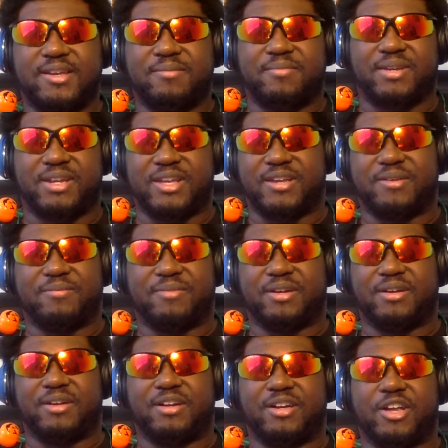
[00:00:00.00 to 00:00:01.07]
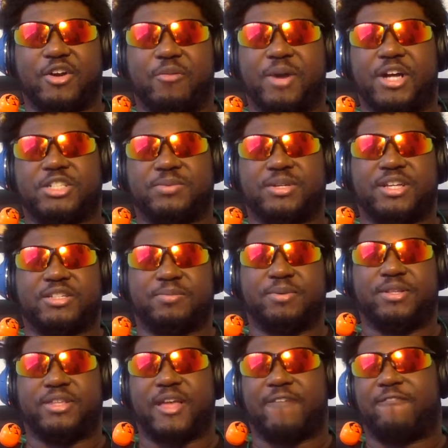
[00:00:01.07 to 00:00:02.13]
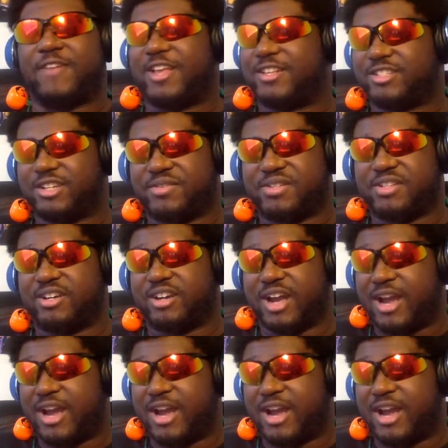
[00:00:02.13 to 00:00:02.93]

but yet Hiramashima likes to put that fan service in there.